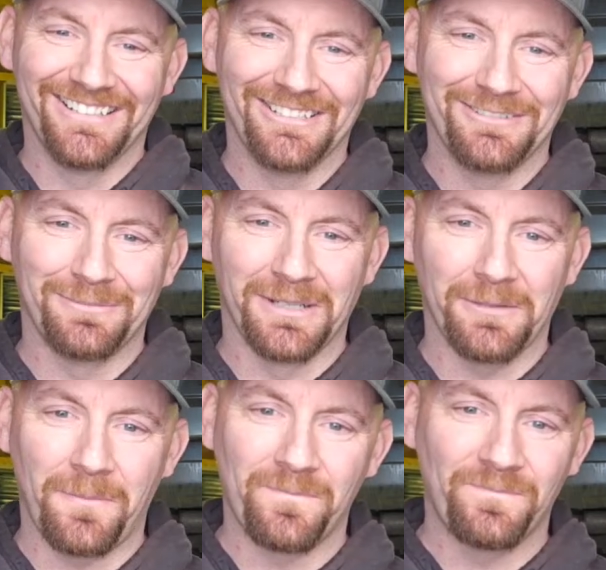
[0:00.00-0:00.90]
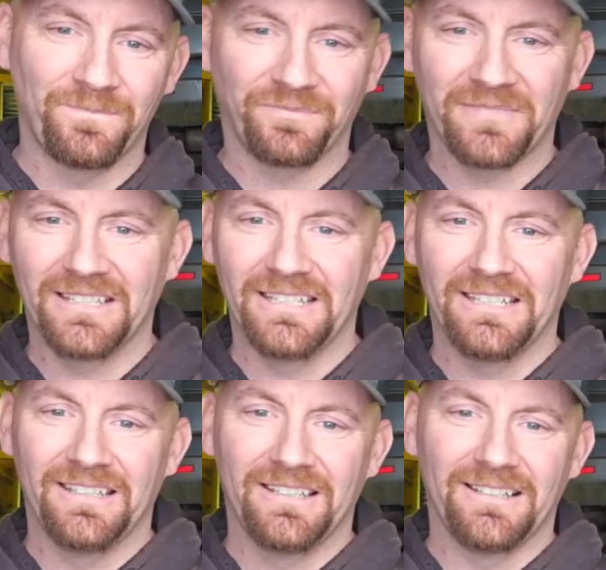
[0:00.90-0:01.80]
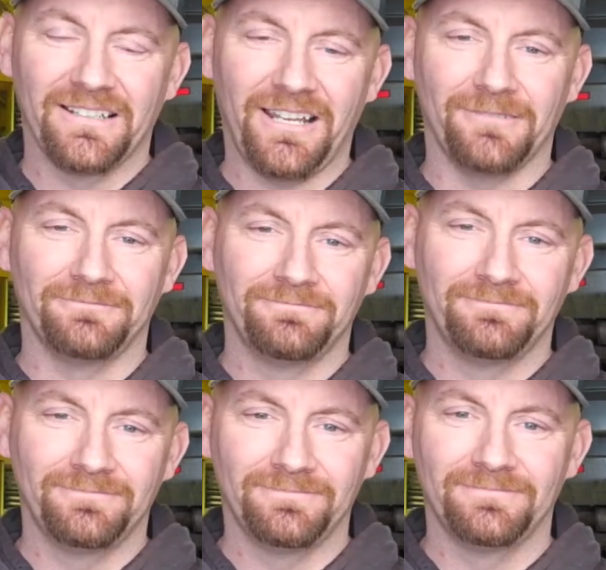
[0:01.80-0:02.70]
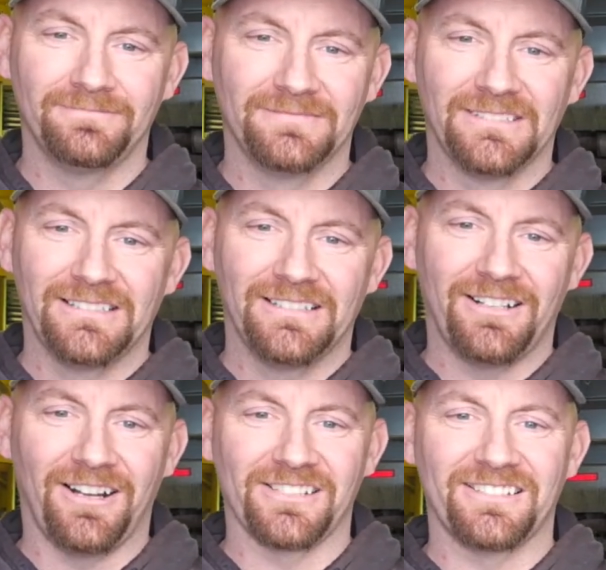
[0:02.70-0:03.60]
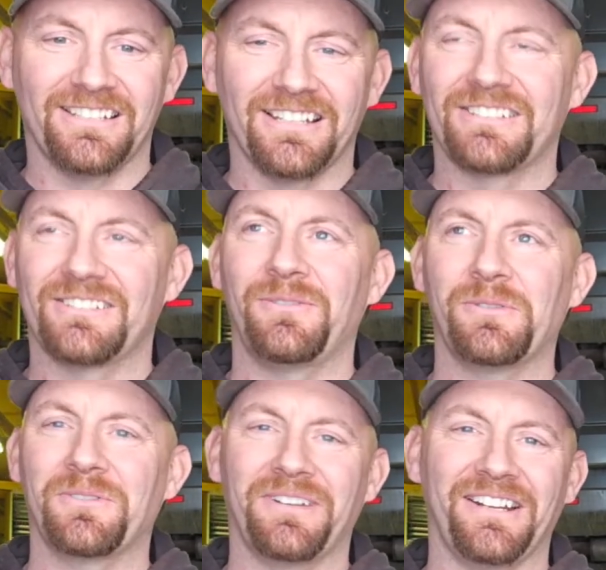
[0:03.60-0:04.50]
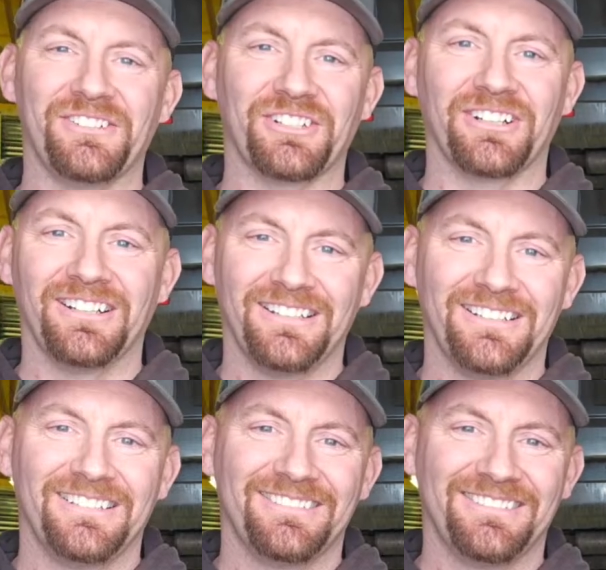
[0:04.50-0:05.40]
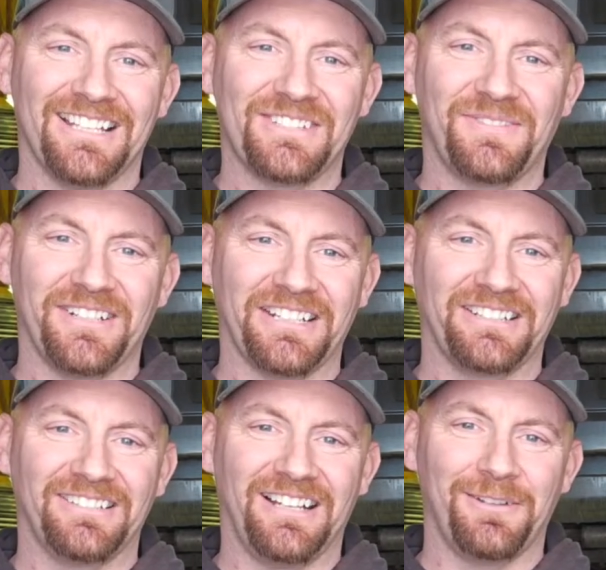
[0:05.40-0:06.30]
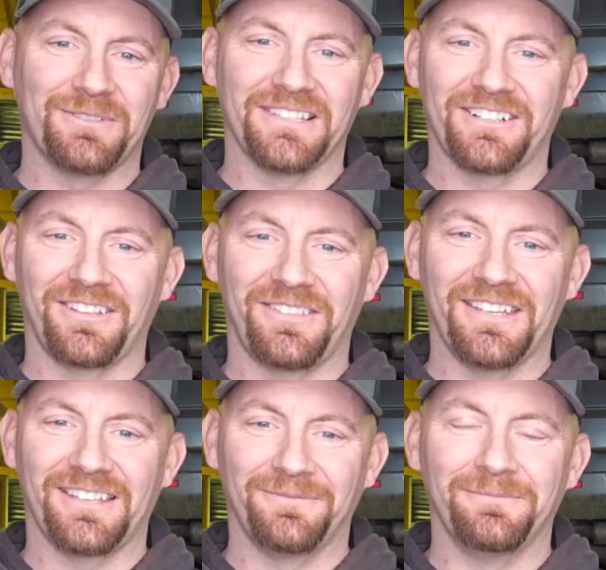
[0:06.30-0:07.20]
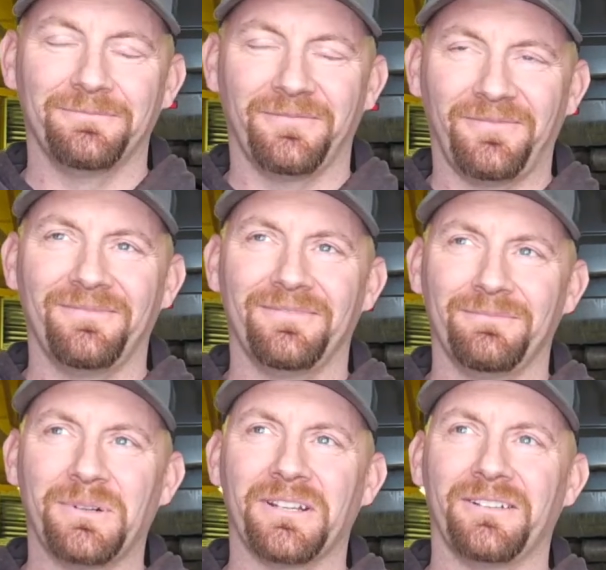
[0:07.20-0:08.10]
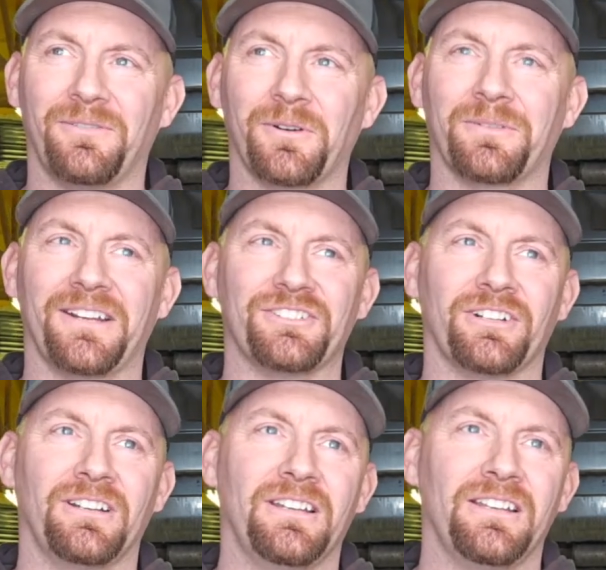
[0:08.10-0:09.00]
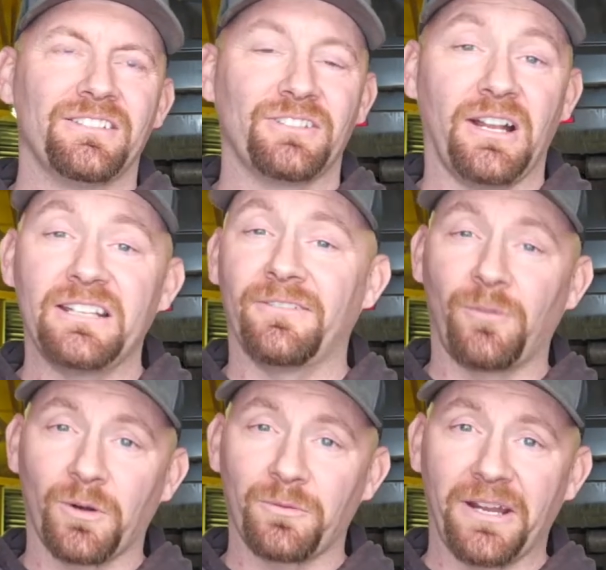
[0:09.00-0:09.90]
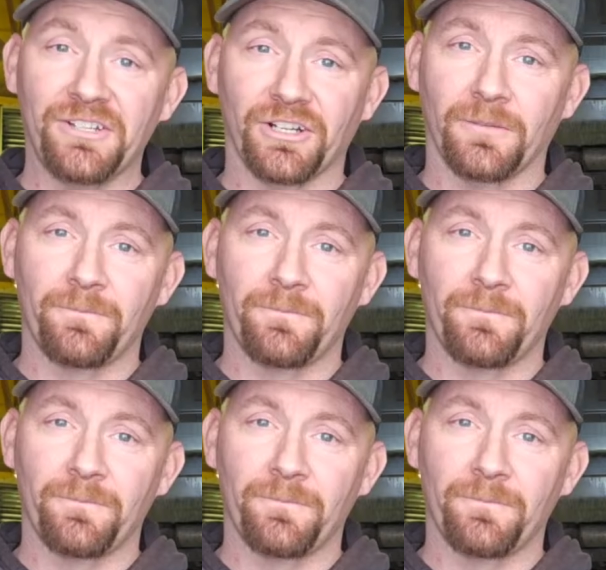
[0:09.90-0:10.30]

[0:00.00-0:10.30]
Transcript: But yeah, Austin Hicks, Ford Ranger. That's funny. I was literally thinking put it in a Ford Ranger. So I need a Ford Ranger.